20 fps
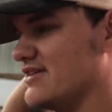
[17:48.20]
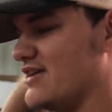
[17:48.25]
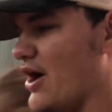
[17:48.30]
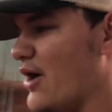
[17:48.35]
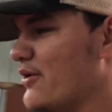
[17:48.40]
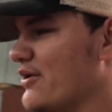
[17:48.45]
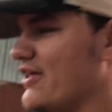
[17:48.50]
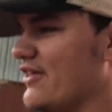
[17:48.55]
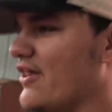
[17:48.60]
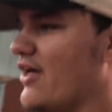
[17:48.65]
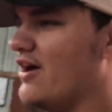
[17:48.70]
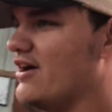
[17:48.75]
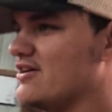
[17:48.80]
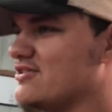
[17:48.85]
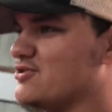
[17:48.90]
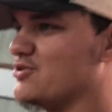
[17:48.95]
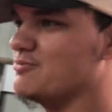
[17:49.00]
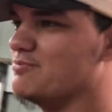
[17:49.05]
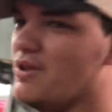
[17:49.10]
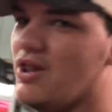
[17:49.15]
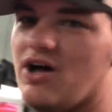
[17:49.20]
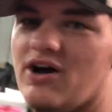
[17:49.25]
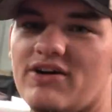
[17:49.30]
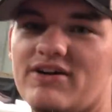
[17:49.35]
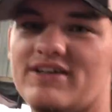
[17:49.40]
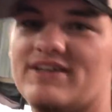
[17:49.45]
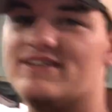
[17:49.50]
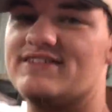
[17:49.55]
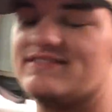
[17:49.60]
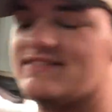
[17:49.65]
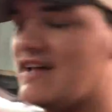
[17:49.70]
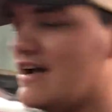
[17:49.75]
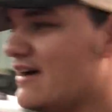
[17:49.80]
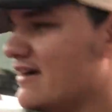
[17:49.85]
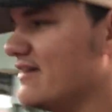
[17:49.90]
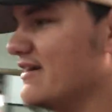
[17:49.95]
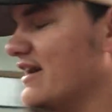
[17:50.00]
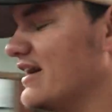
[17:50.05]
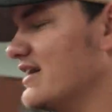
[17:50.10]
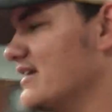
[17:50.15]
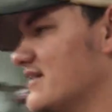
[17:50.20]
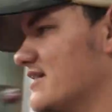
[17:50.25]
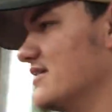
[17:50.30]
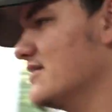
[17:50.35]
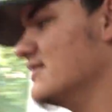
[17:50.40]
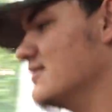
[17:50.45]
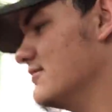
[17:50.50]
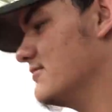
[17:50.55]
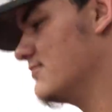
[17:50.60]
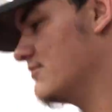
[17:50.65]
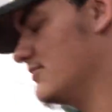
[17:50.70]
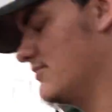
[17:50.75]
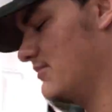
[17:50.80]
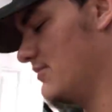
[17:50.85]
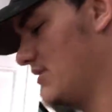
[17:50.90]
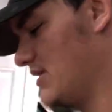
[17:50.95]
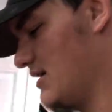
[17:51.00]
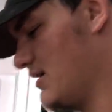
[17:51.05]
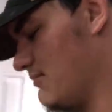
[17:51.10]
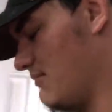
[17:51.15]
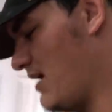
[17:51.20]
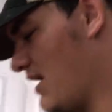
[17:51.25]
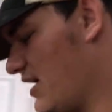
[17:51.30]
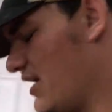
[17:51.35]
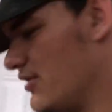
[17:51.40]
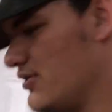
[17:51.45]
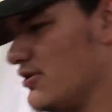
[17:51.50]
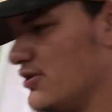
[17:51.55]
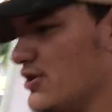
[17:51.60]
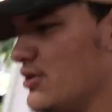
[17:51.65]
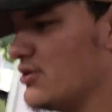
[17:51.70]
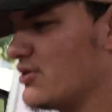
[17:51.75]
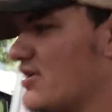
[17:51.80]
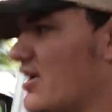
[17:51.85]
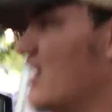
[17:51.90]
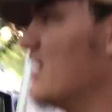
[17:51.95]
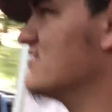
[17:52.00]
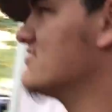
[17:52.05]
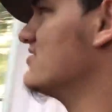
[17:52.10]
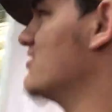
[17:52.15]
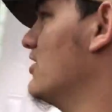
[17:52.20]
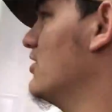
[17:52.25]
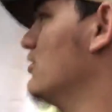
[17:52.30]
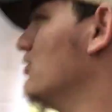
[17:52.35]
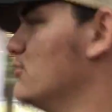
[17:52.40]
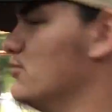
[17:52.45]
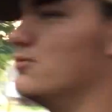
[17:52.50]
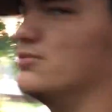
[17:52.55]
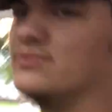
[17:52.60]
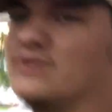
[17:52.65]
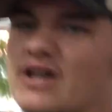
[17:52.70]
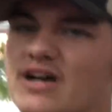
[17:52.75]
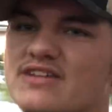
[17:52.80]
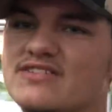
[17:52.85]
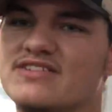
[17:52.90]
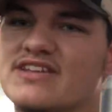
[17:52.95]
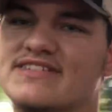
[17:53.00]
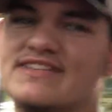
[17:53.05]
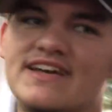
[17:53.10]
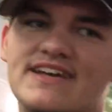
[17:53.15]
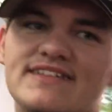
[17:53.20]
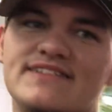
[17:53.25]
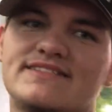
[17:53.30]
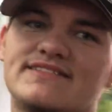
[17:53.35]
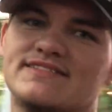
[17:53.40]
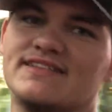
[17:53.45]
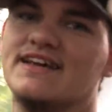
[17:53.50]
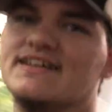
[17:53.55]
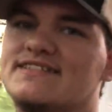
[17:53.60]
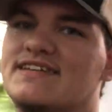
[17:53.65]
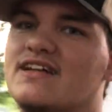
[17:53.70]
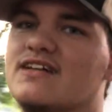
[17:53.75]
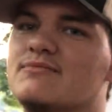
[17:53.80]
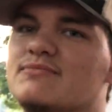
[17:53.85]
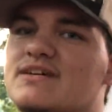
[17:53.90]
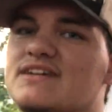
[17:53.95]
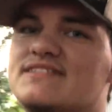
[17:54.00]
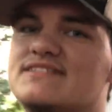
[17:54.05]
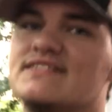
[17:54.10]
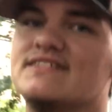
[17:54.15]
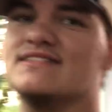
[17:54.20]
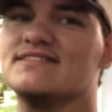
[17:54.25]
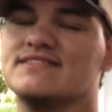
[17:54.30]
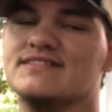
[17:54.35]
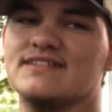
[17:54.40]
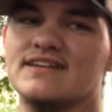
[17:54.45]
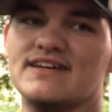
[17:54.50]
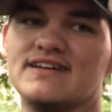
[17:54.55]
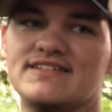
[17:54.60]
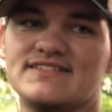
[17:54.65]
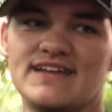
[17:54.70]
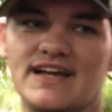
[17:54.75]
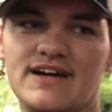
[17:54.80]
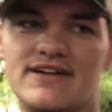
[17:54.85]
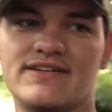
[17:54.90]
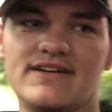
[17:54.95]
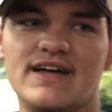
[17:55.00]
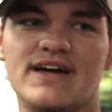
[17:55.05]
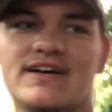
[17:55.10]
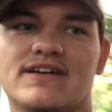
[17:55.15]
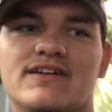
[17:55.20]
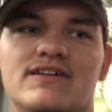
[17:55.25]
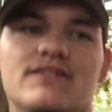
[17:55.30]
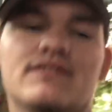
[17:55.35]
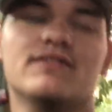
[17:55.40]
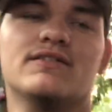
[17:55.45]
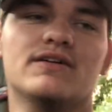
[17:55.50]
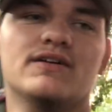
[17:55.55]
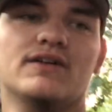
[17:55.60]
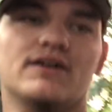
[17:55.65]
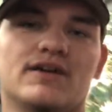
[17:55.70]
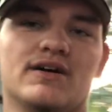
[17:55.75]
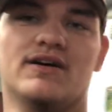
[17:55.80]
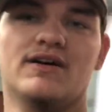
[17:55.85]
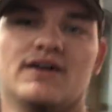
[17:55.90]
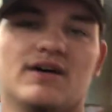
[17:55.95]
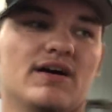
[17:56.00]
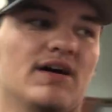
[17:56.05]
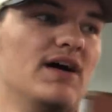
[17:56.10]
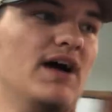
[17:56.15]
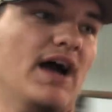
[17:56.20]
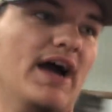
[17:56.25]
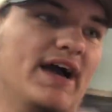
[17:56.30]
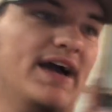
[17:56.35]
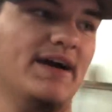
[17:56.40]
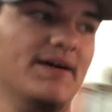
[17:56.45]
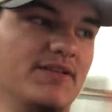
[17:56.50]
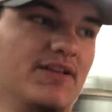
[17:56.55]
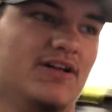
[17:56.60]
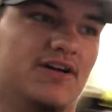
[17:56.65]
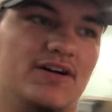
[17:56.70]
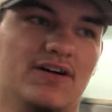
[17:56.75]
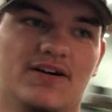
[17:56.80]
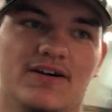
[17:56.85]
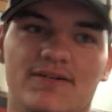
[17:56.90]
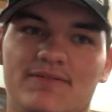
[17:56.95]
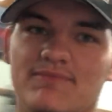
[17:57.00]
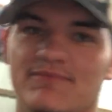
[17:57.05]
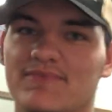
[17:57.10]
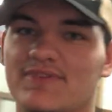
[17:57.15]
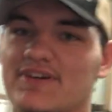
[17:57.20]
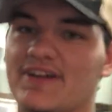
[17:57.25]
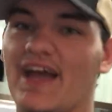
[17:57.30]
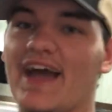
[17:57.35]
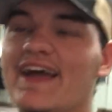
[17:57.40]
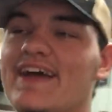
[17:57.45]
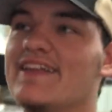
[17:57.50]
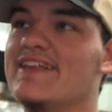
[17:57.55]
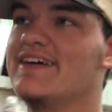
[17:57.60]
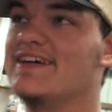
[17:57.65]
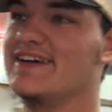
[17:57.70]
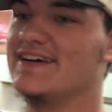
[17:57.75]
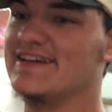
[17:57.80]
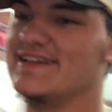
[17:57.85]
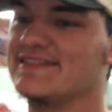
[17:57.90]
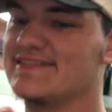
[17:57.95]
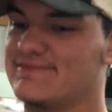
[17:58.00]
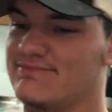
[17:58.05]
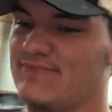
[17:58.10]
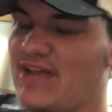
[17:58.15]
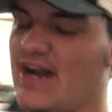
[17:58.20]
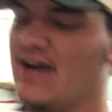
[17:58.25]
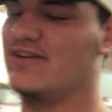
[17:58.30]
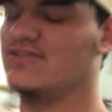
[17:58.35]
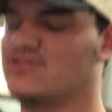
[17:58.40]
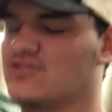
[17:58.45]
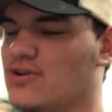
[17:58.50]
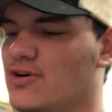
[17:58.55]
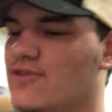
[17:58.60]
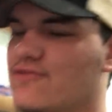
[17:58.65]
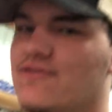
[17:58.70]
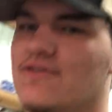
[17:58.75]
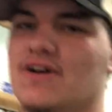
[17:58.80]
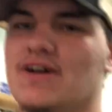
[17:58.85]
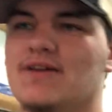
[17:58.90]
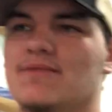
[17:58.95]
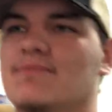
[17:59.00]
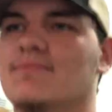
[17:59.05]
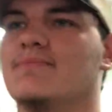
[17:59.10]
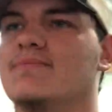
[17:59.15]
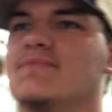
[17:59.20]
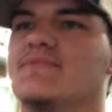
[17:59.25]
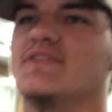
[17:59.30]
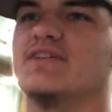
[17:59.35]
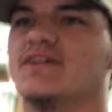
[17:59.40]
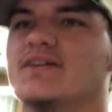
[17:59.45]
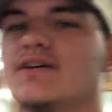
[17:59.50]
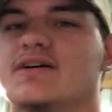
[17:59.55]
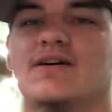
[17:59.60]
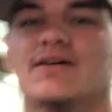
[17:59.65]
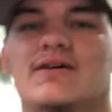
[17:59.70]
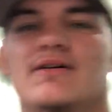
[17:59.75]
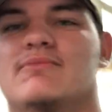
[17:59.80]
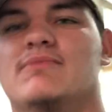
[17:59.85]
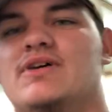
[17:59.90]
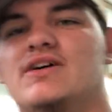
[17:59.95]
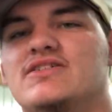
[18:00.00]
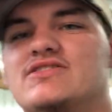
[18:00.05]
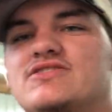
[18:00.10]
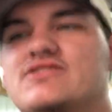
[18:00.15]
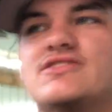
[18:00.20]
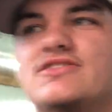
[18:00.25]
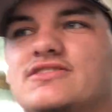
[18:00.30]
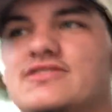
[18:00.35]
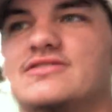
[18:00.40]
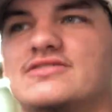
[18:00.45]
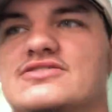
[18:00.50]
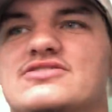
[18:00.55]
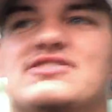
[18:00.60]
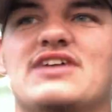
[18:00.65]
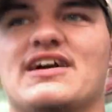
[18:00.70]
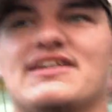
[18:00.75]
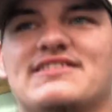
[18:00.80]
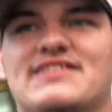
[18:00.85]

Goldilocks or Blondie is Darren Decker. My other little cousin who does the detailing business is Aaron Decker. And Kaylee is Darren's girlfriend. But check